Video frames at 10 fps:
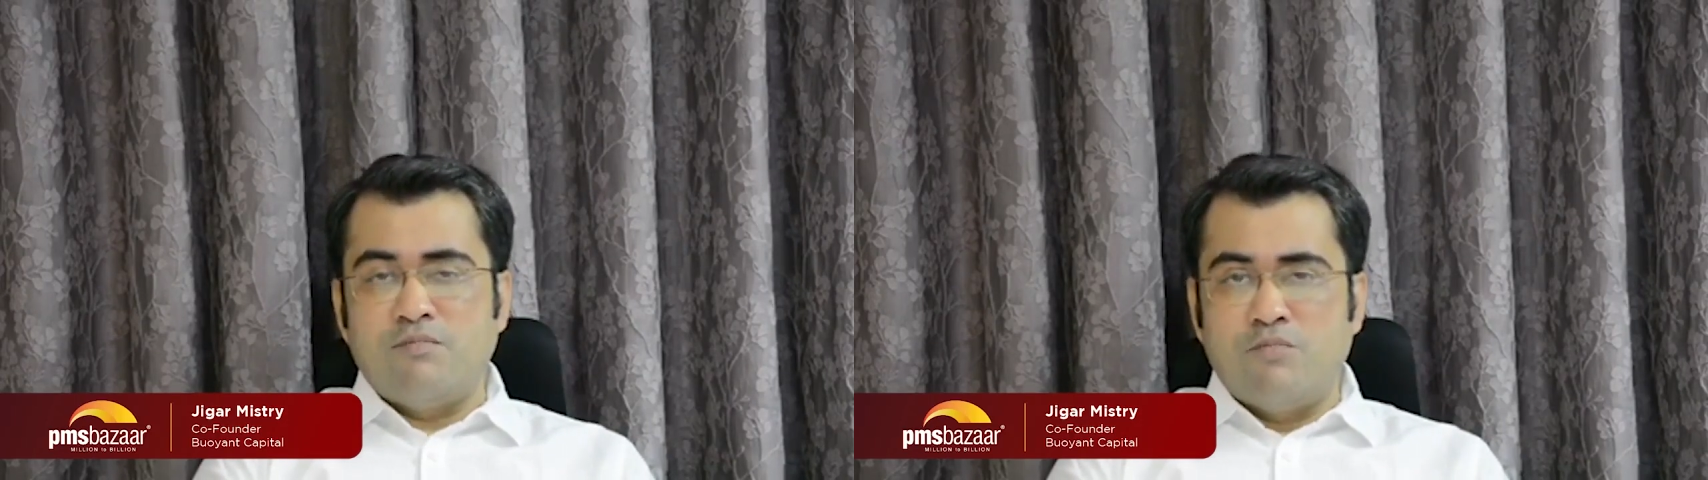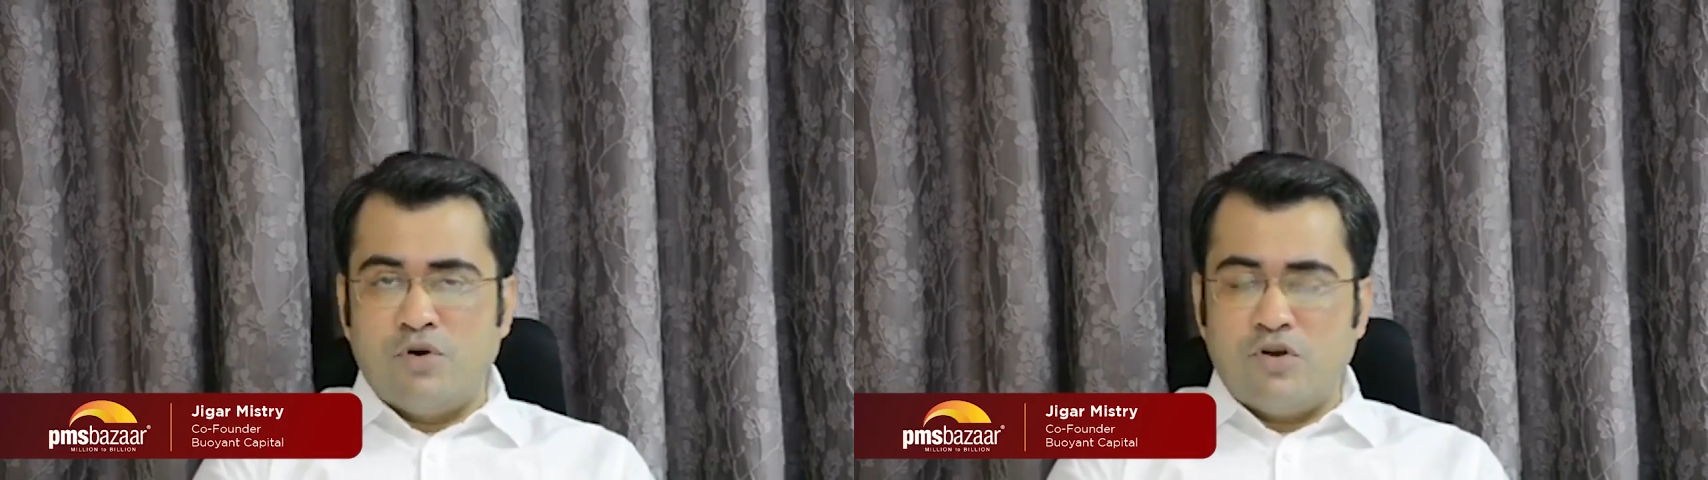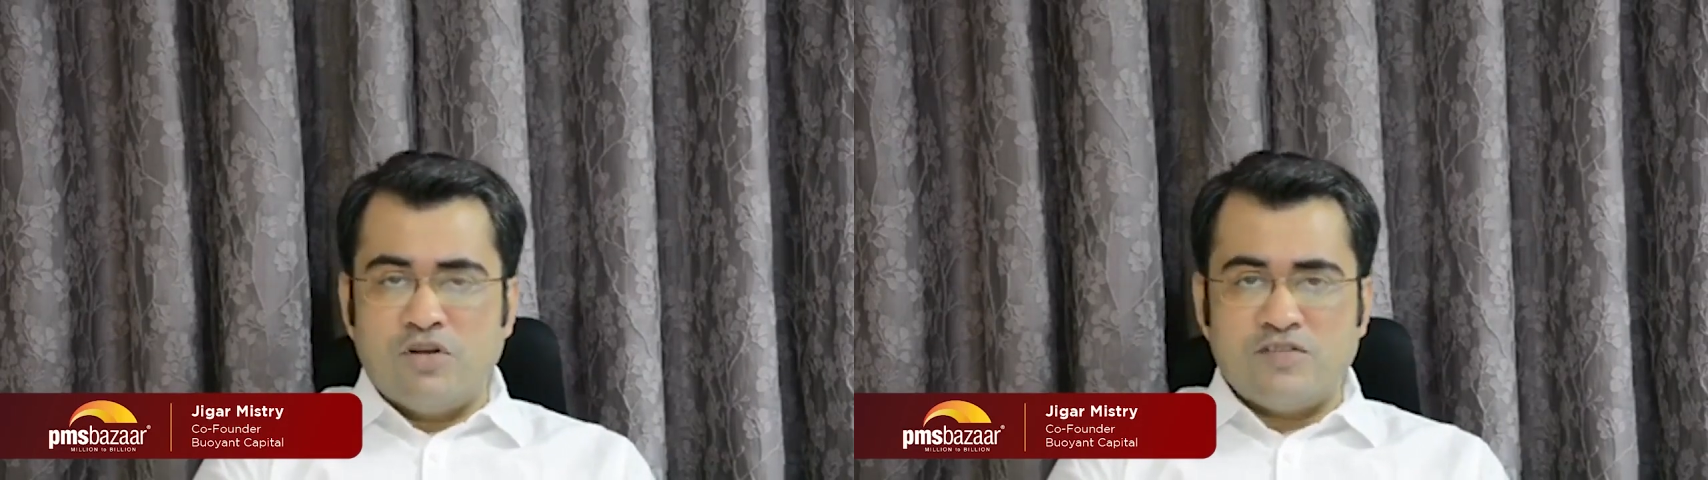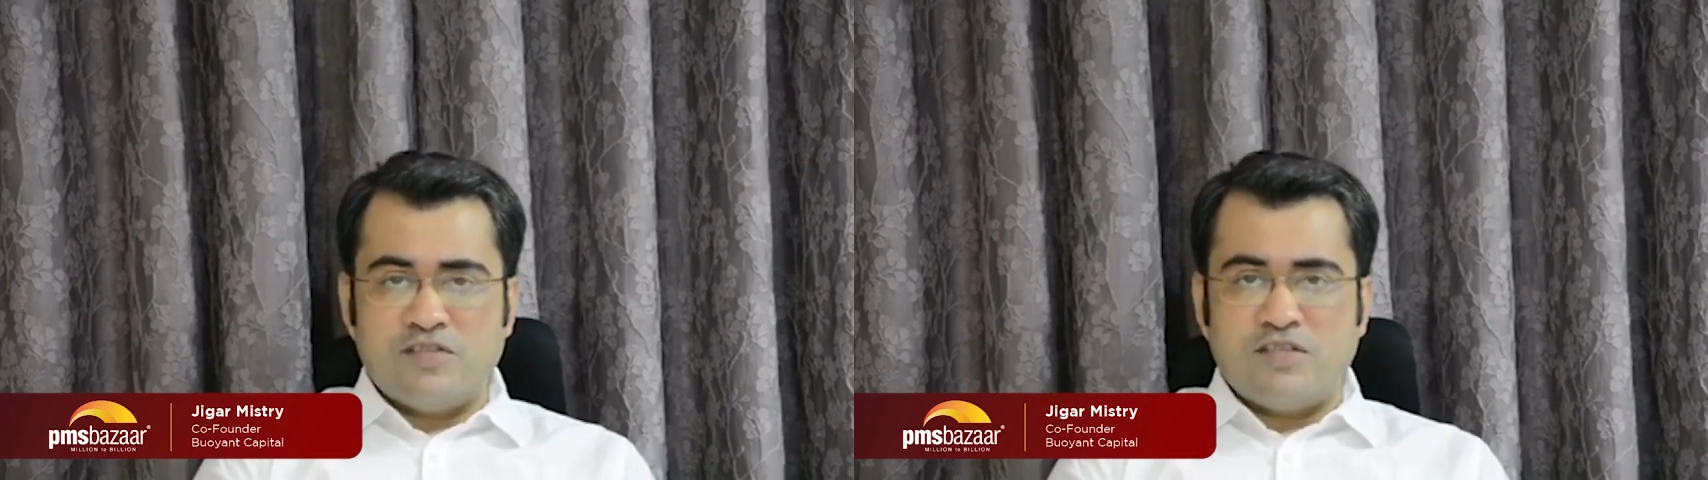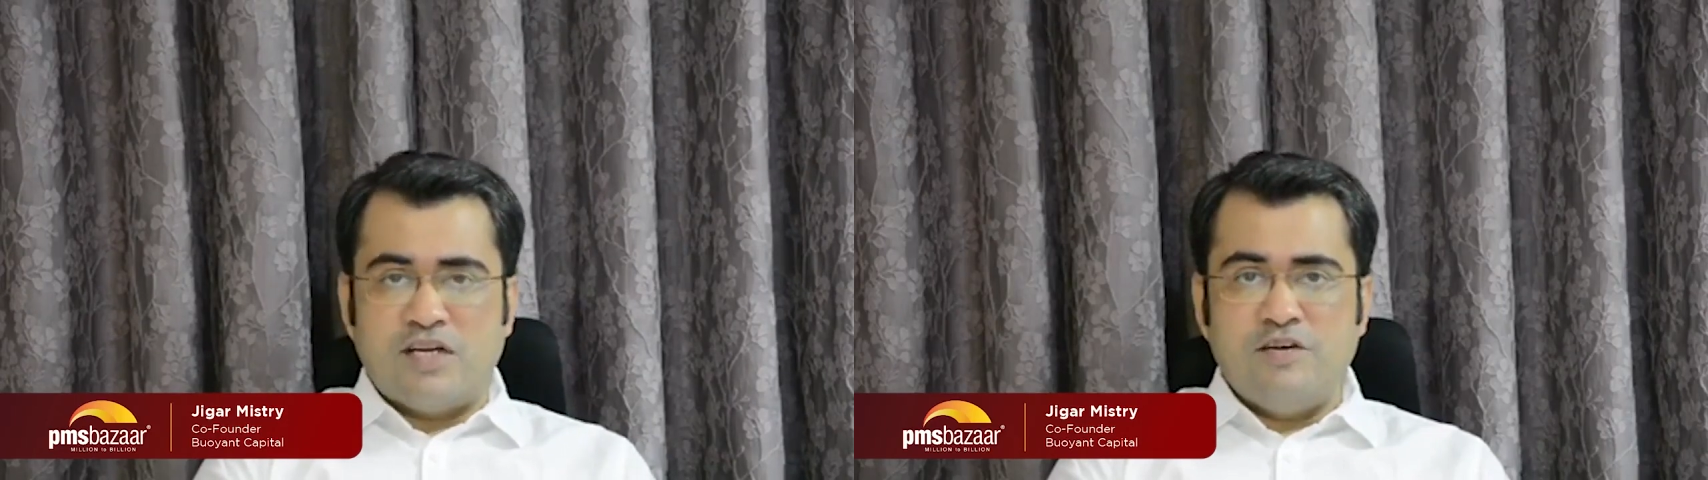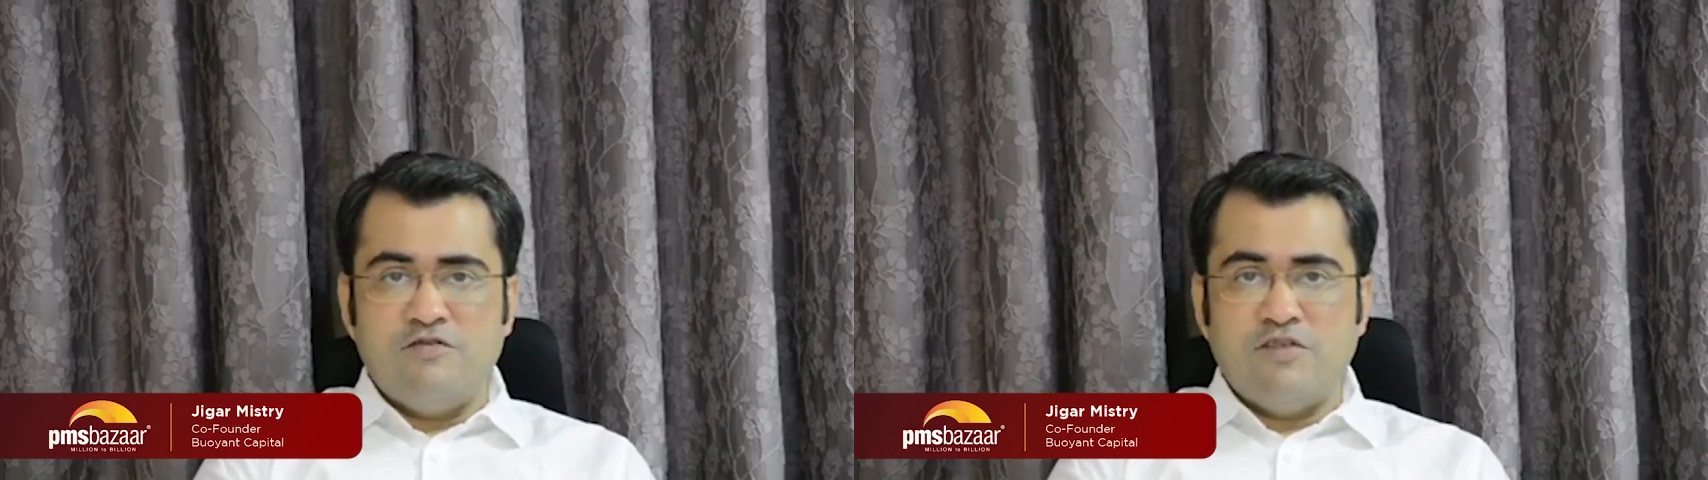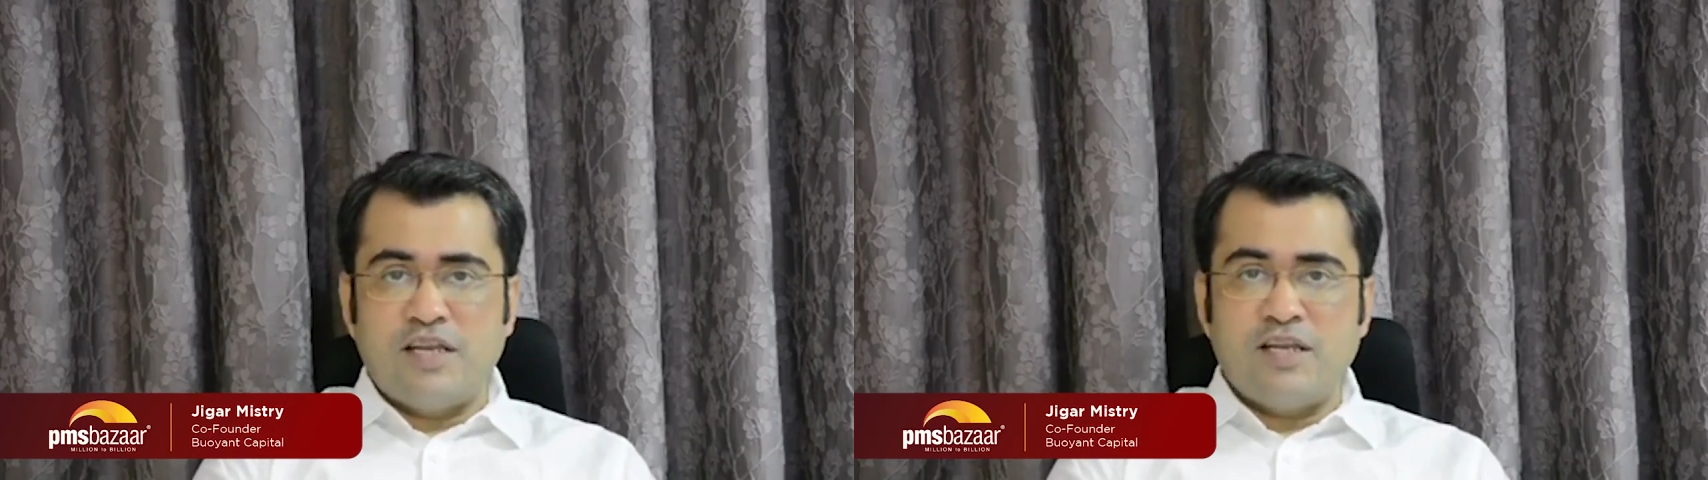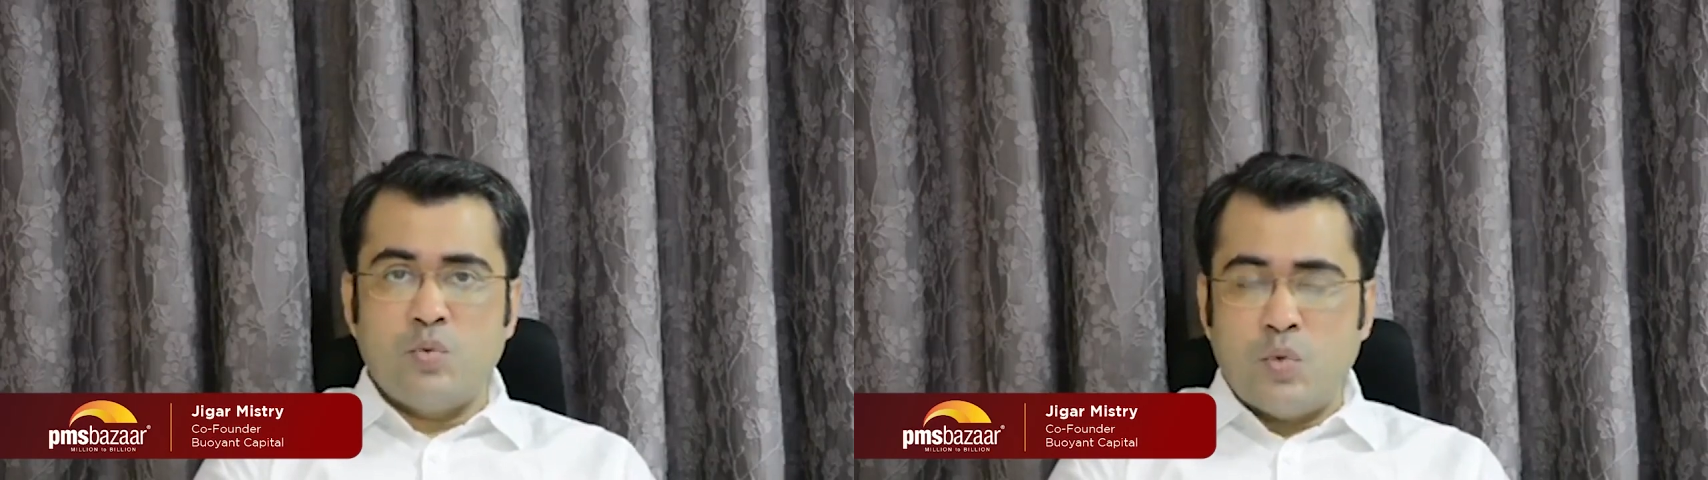Book losses now
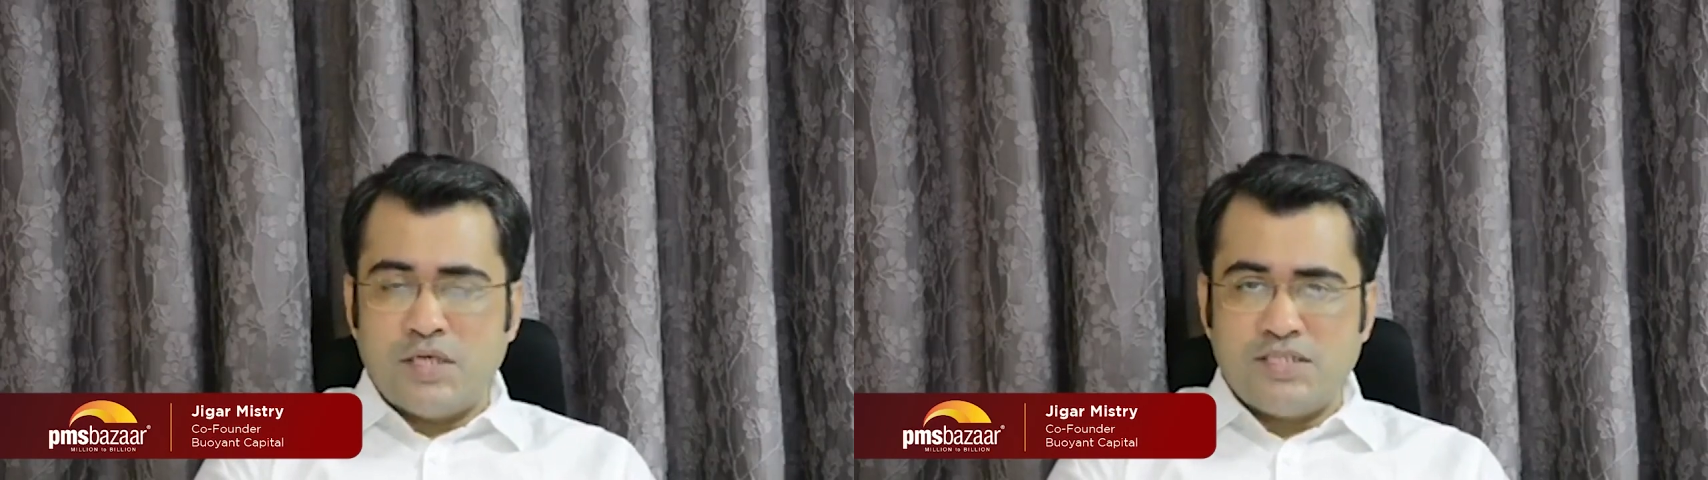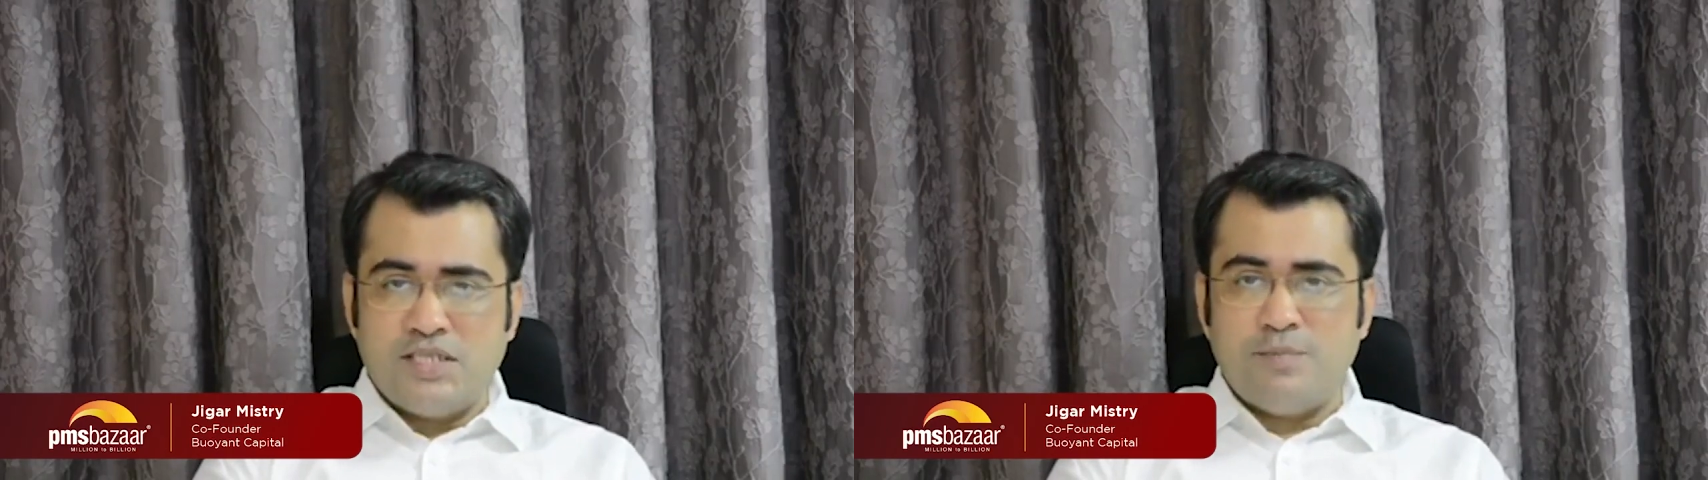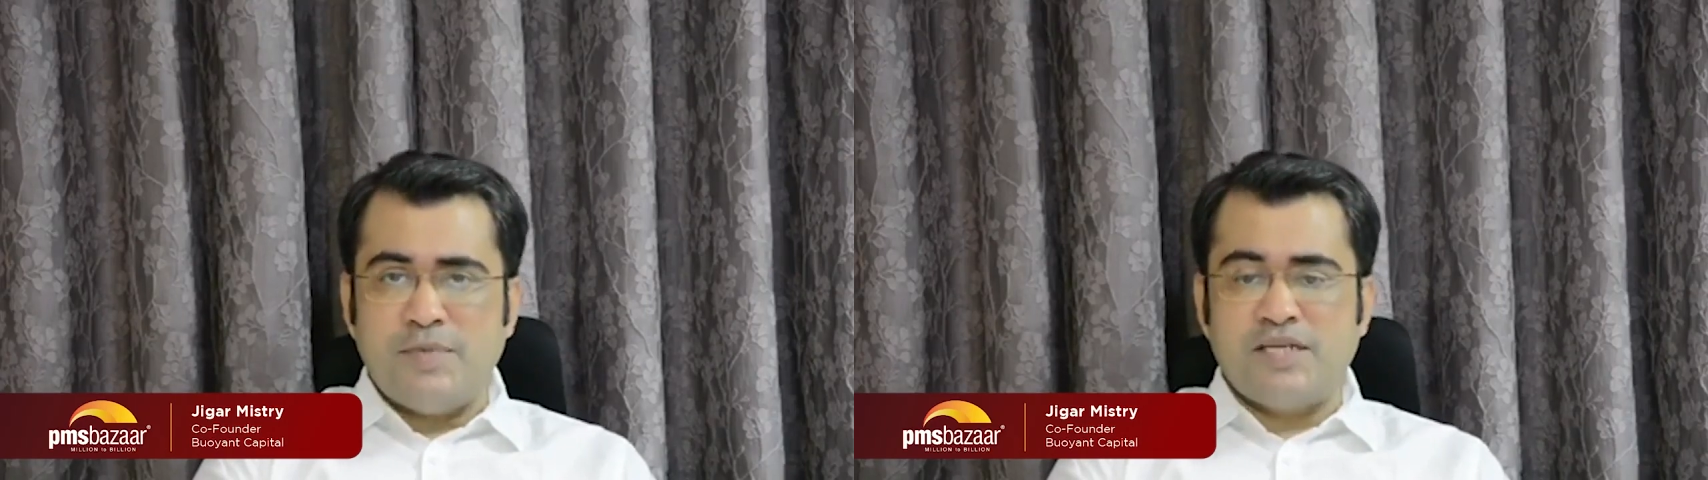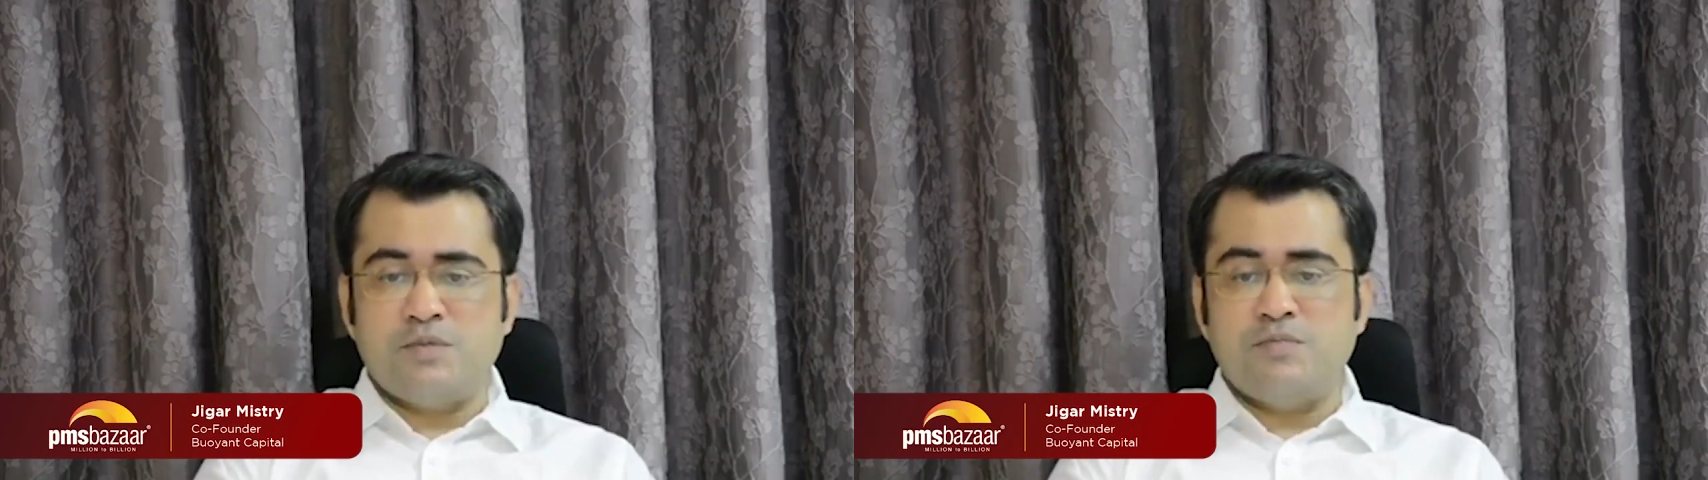and invest in a better